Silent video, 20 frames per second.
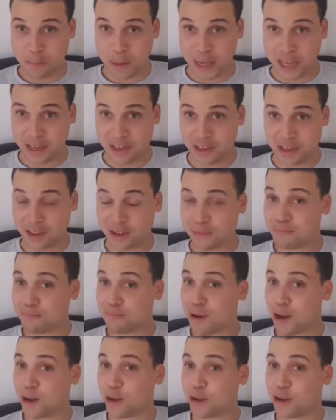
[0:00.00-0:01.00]
Beast
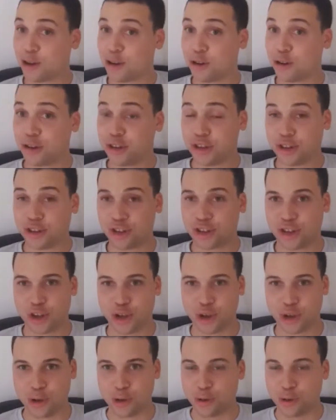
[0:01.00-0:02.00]
Mode
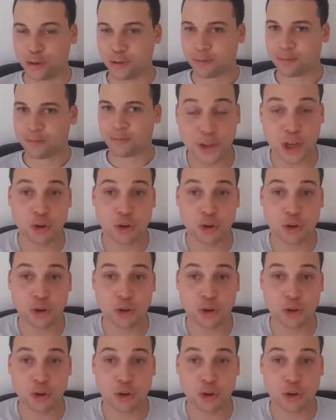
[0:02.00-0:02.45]
2.